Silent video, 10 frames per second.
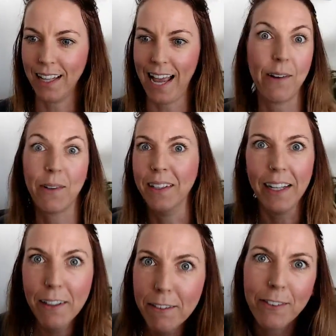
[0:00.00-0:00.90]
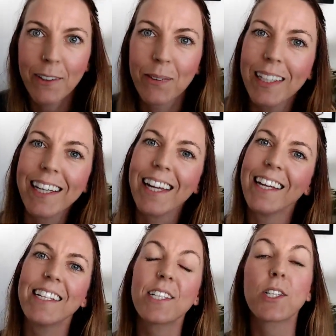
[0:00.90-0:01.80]
how to live,
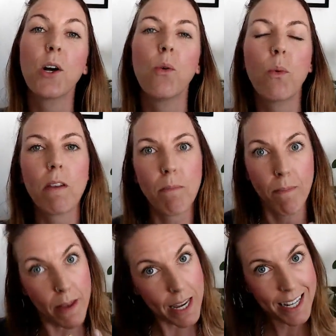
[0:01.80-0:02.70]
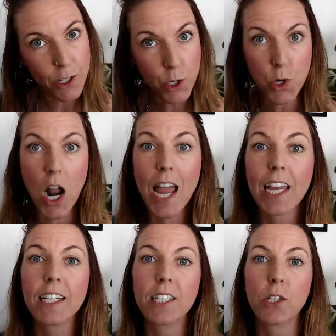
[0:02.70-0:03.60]
really. And so we've been
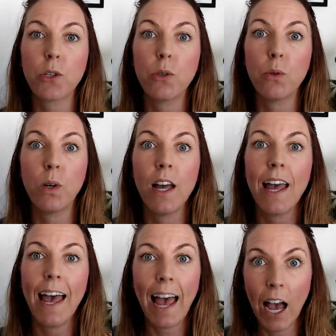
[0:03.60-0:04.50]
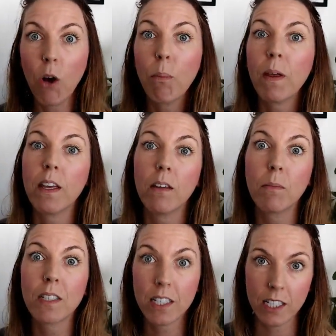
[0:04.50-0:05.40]
trying to help
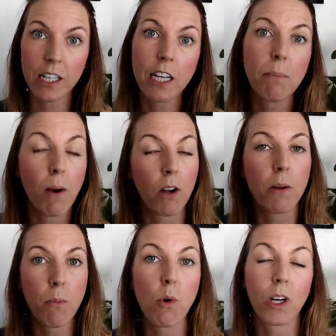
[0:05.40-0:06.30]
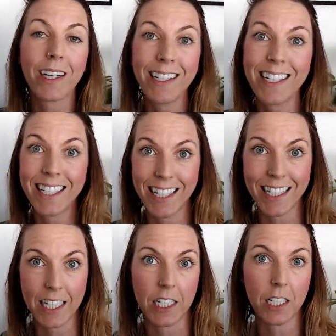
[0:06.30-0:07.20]
him sleep on a more
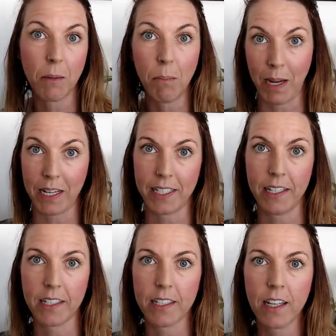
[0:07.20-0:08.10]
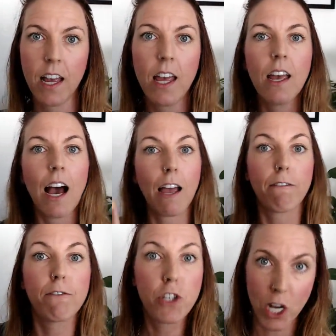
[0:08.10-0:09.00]
consistent basis.
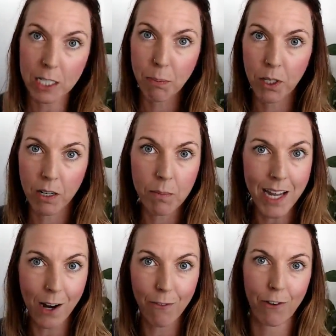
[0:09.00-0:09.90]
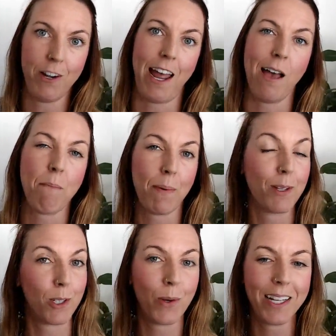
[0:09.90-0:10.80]
I've just put him down for a nap,
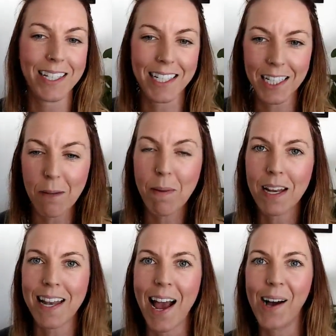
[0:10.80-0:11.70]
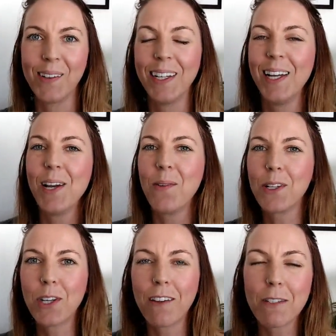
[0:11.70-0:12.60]
so he's sleeping now,
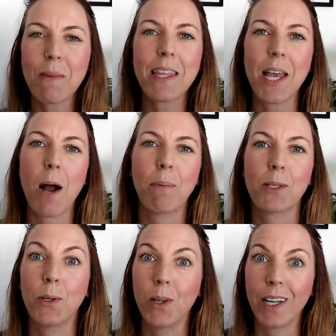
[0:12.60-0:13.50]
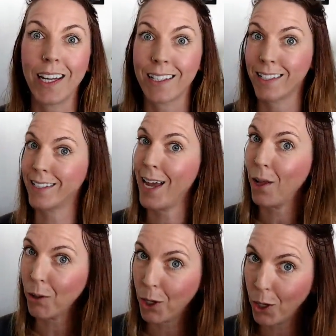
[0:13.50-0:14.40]
which gives me the opportunity to
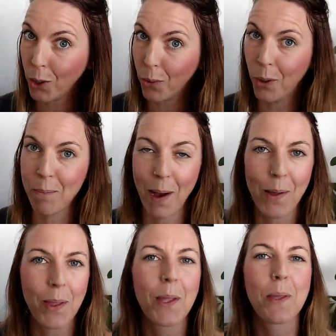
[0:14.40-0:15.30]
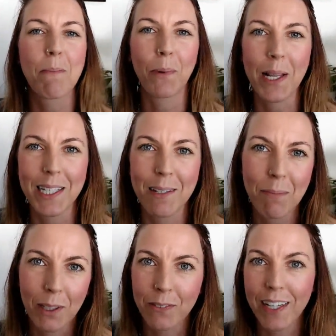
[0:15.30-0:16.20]
tell you about the present
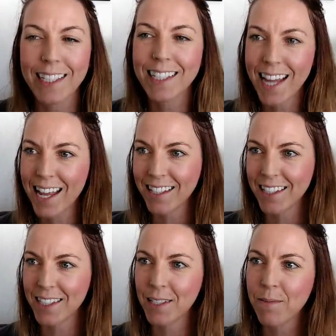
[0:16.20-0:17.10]
perfect tense.